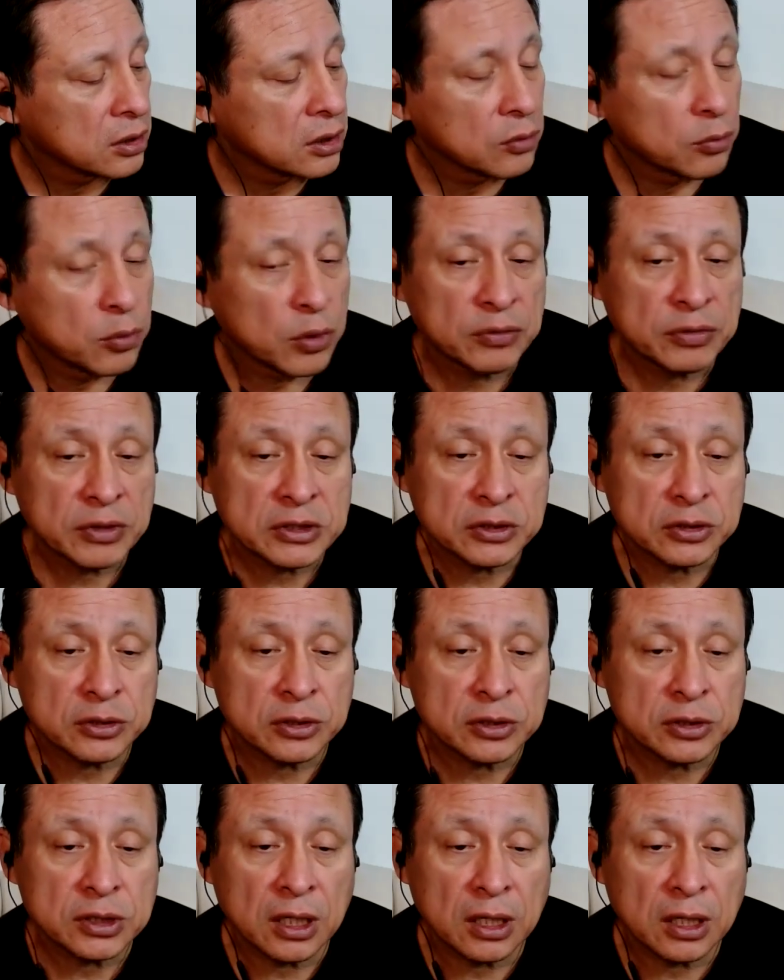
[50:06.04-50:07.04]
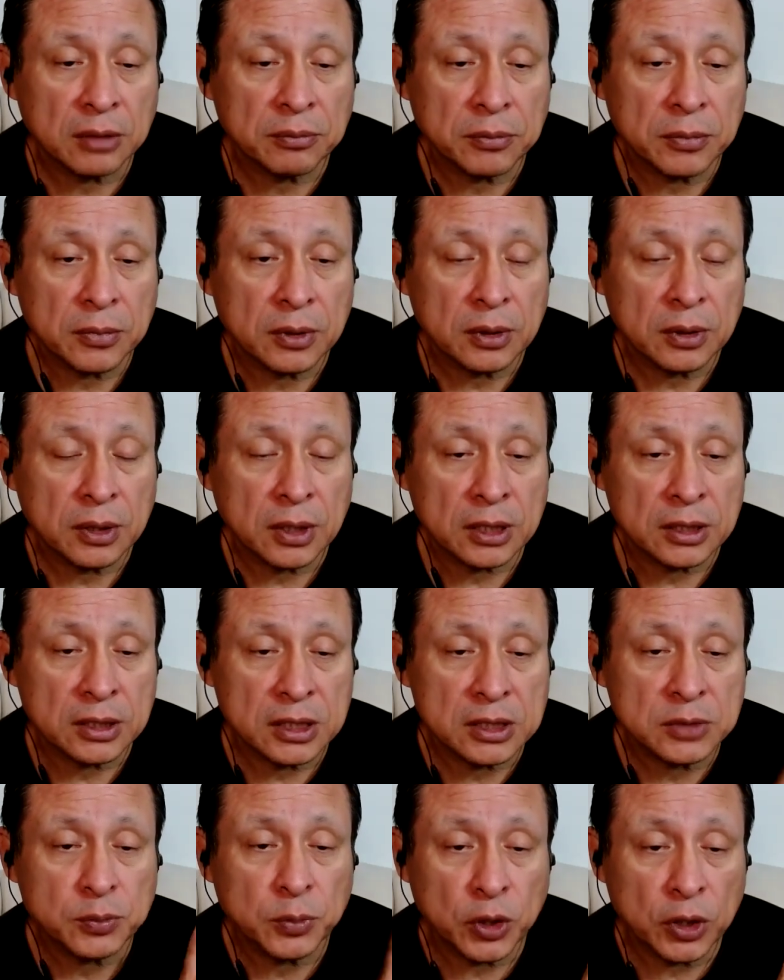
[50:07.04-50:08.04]
brief history of time, like
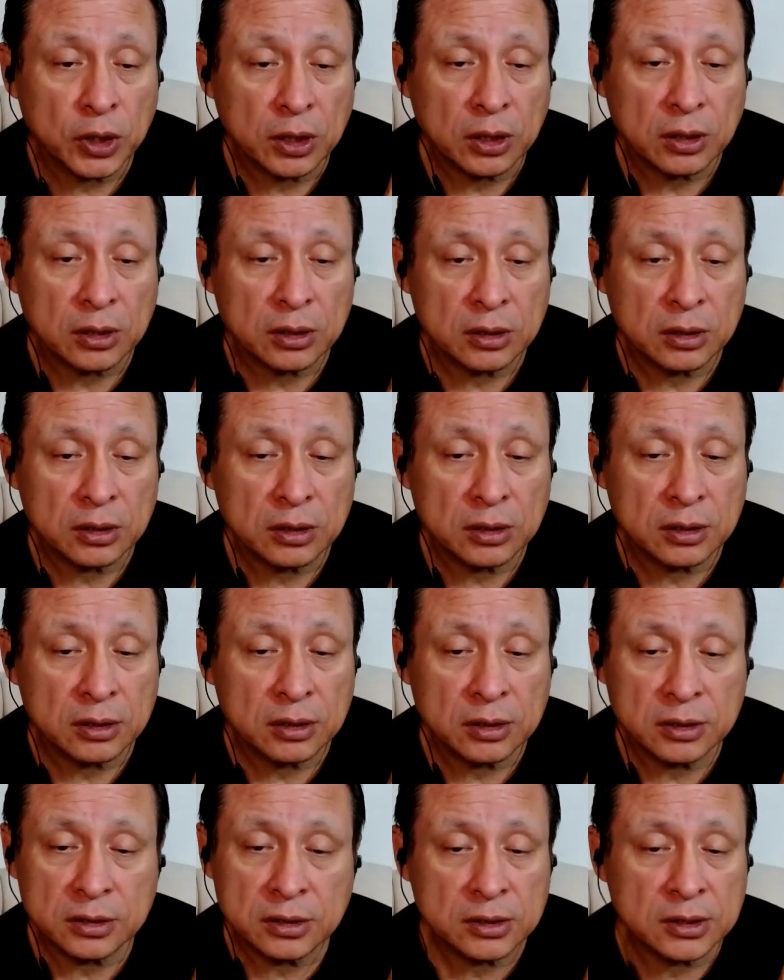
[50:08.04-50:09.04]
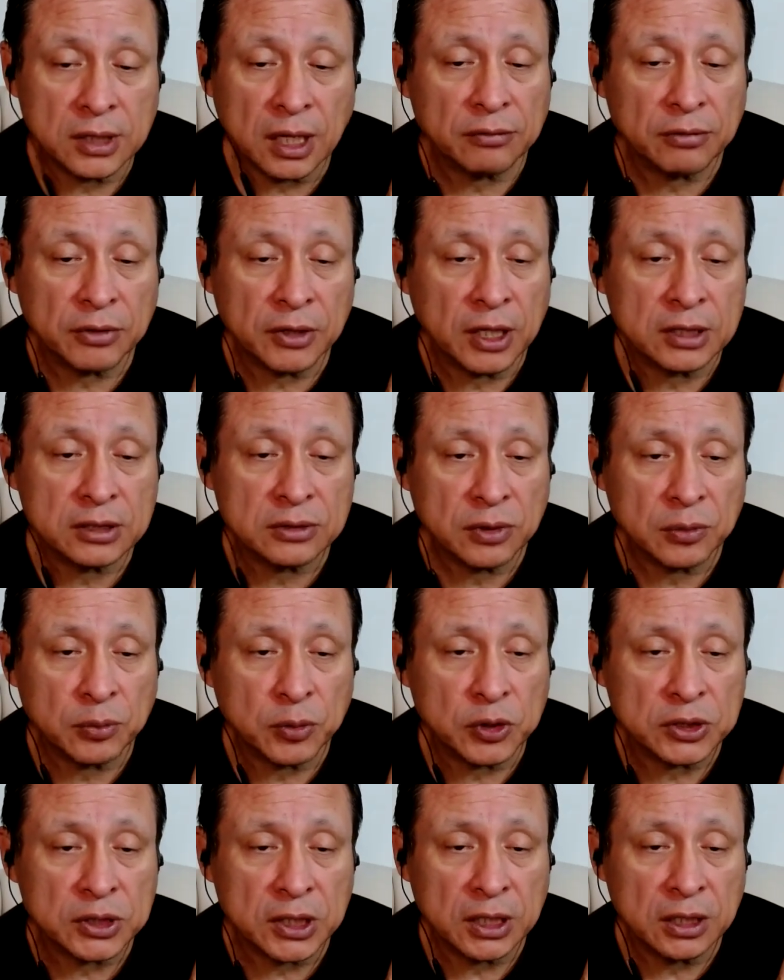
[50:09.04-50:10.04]
this book, it is not philosophy
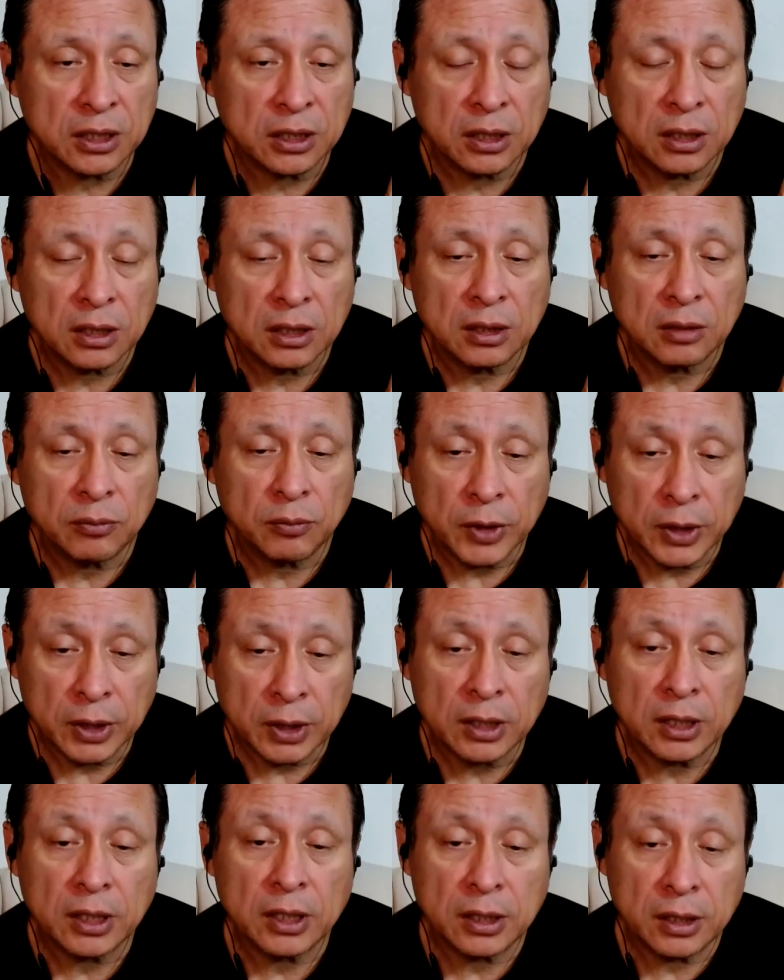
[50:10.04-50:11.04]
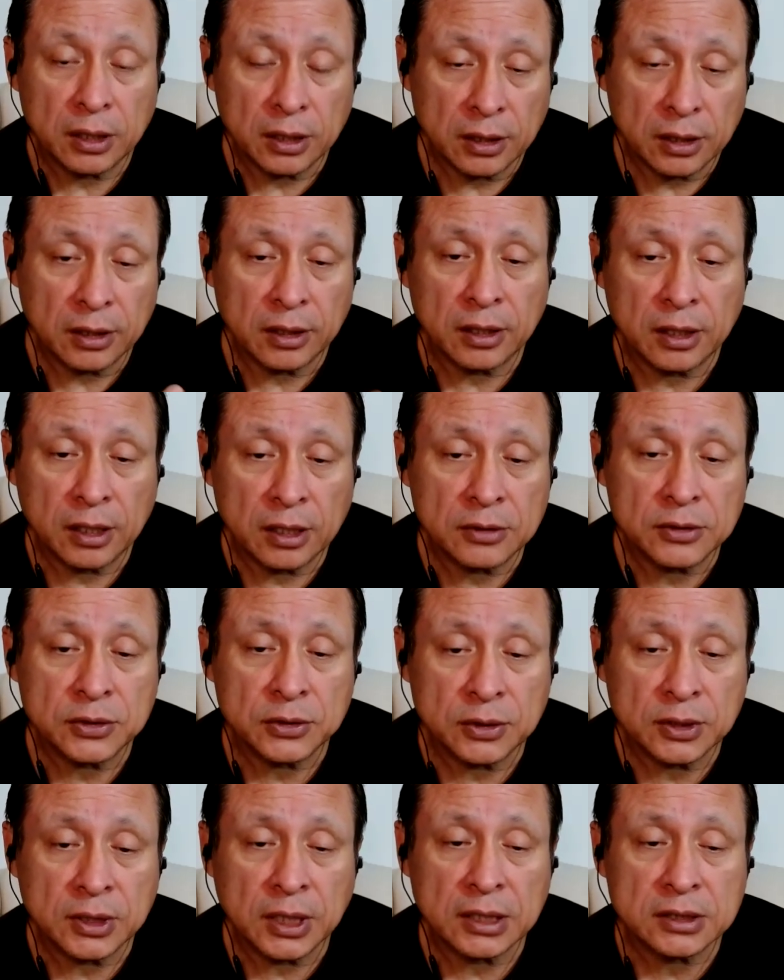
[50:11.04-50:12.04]
per se, but it gives
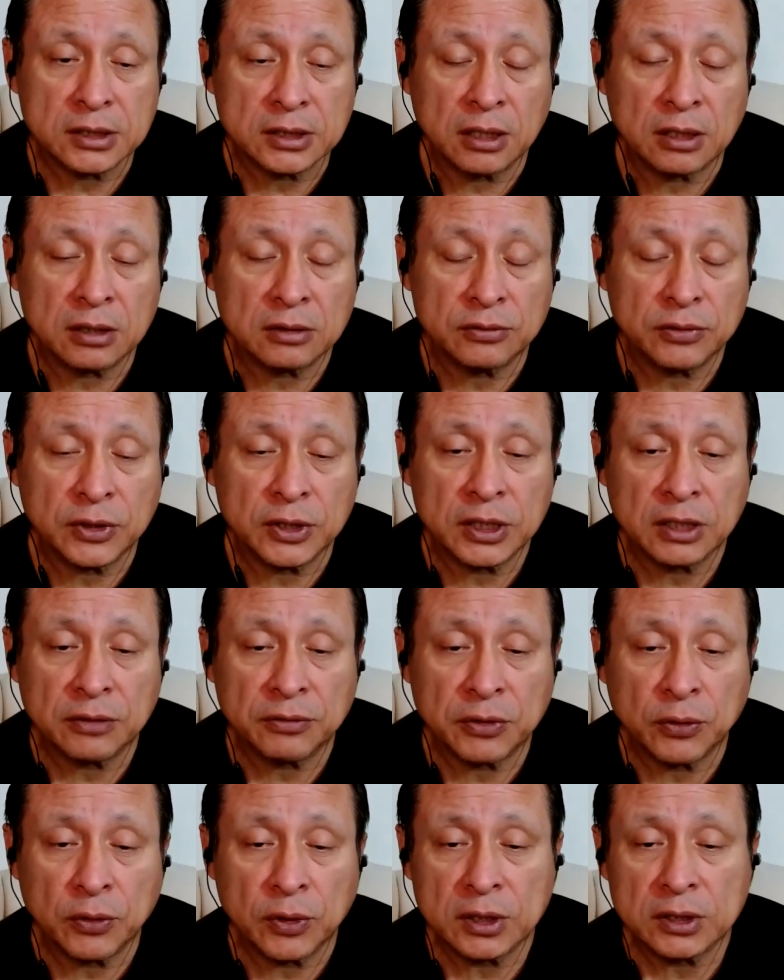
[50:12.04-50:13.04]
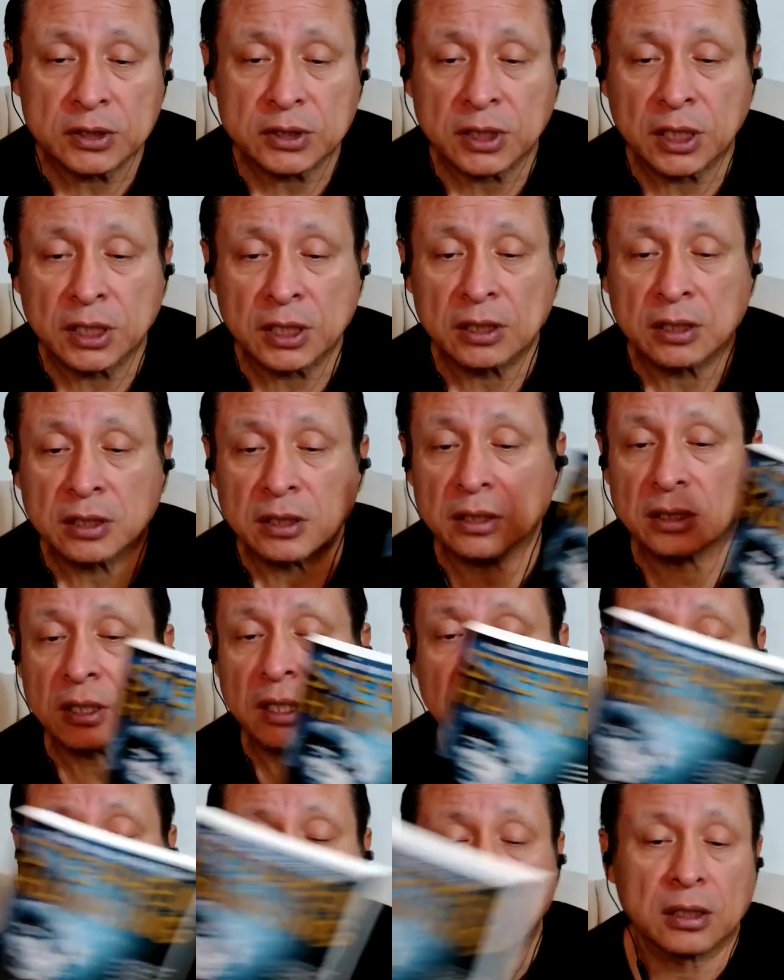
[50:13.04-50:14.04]
you a nice solid footing if you want to study
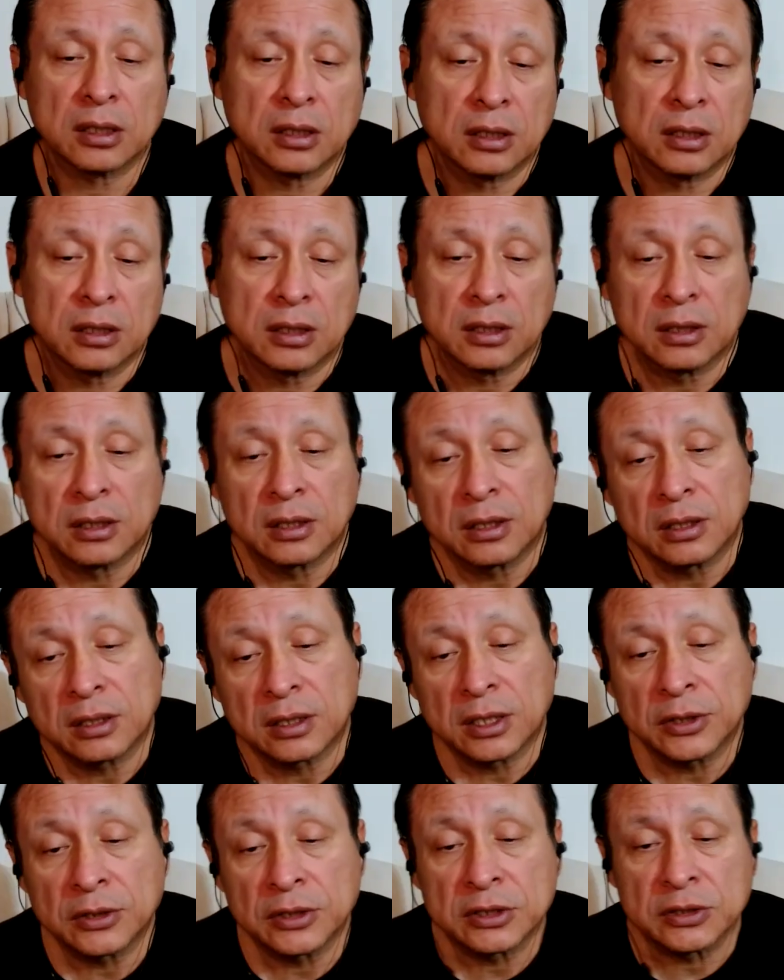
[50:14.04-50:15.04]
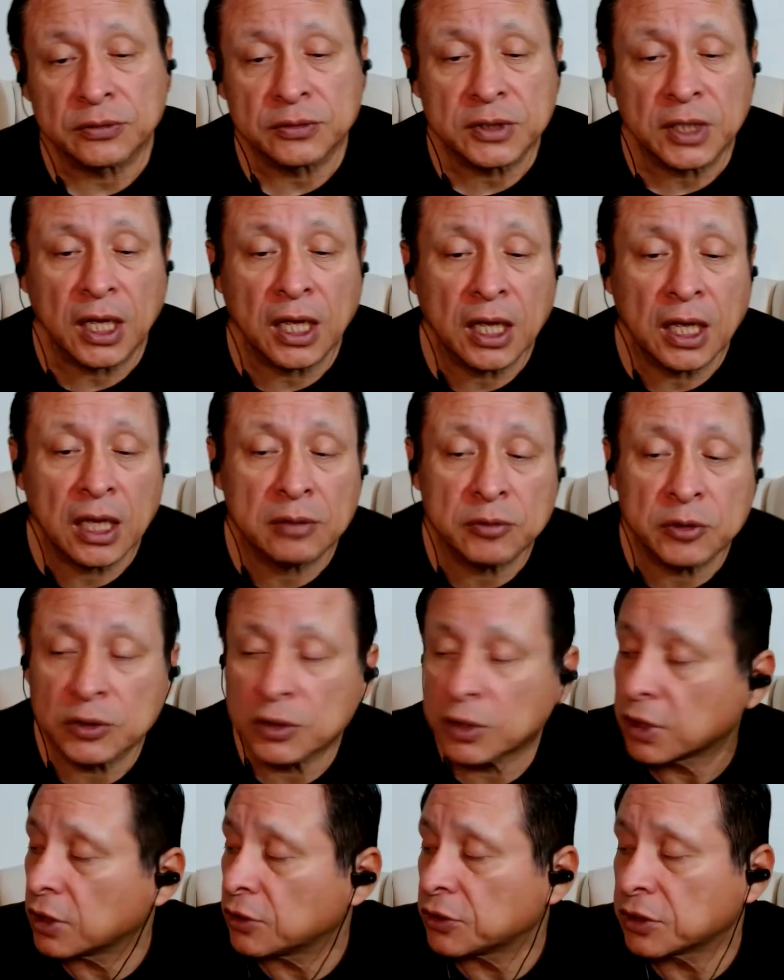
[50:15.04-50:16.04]
like theories of time or
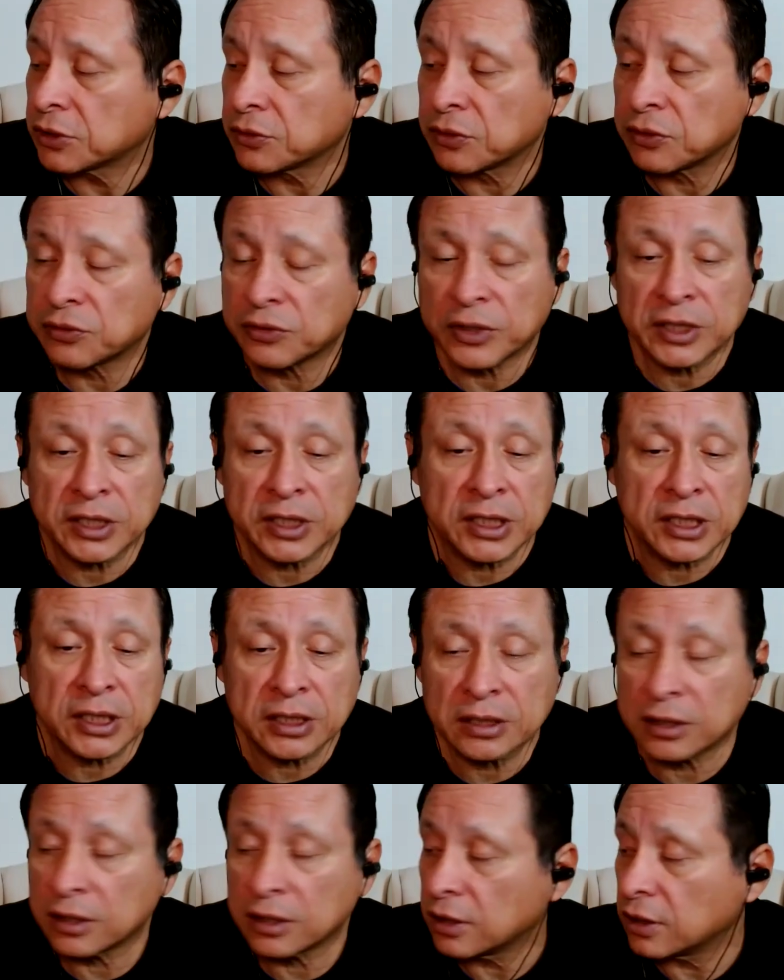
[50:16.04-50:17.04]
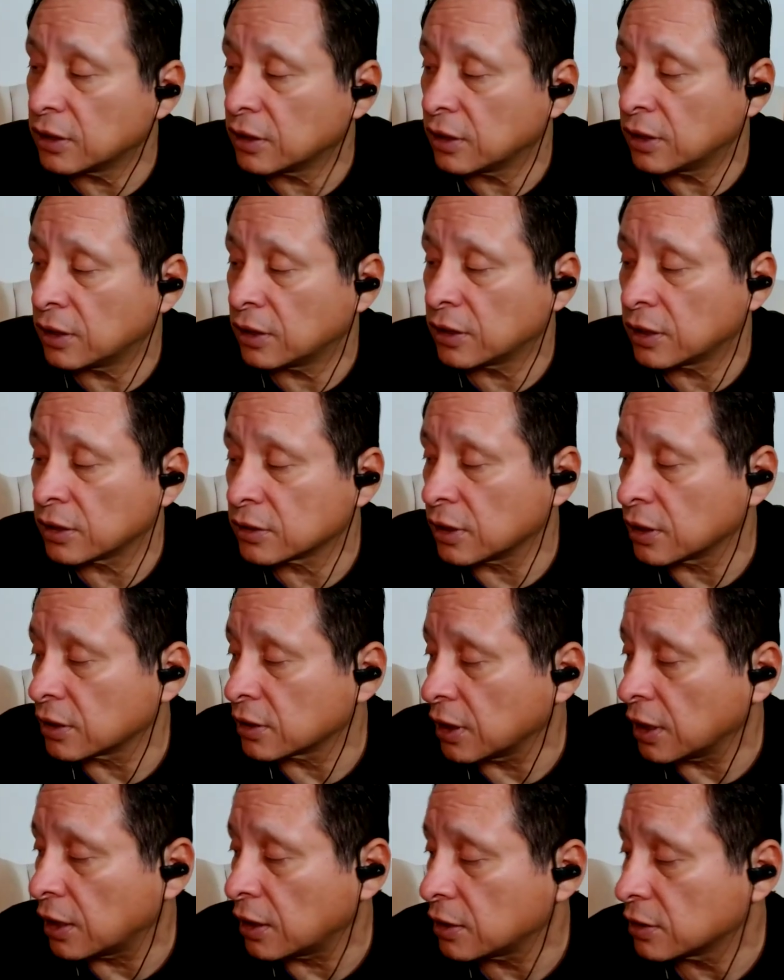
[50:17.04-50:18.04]
theories of infinity and things like
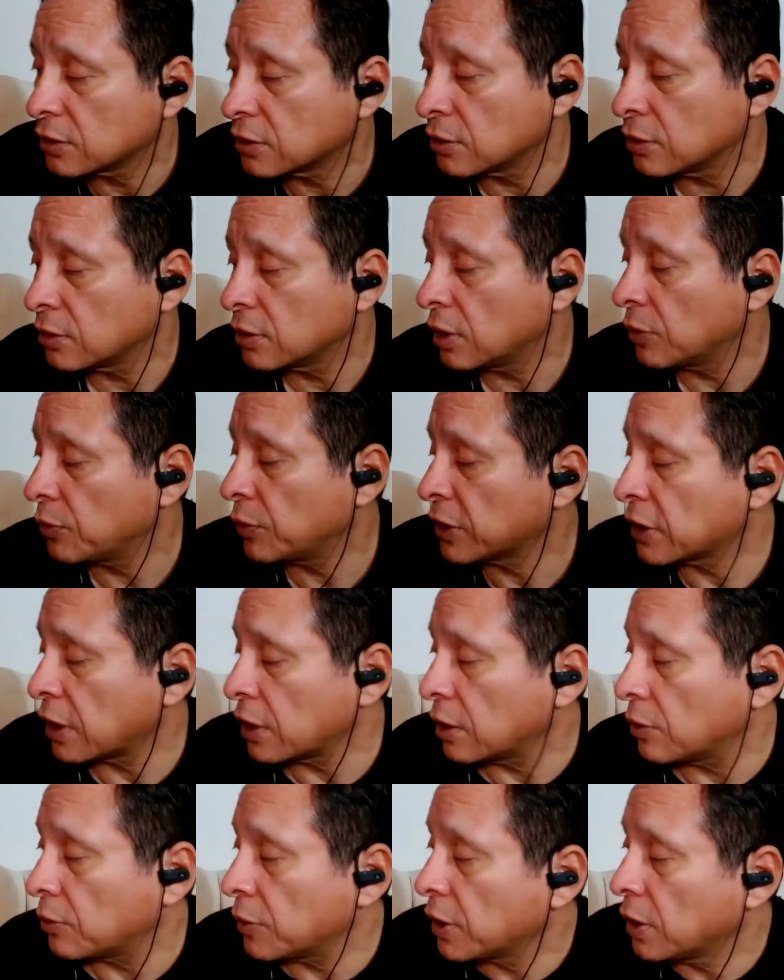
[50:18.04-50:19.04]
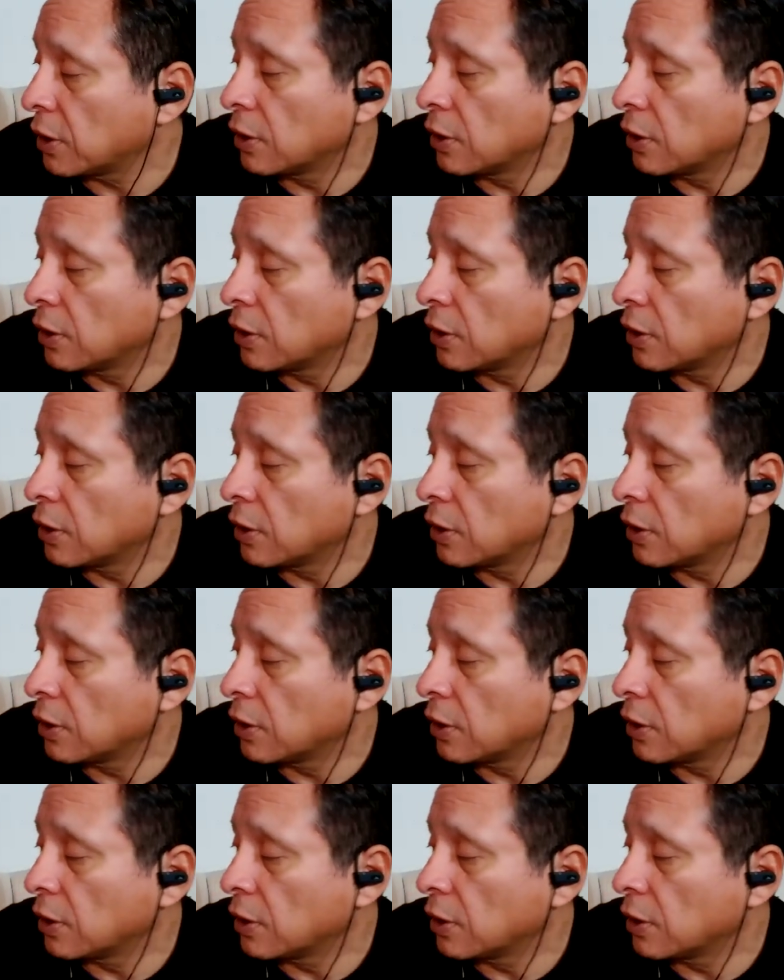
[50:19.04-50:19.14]
that. So I picked that up.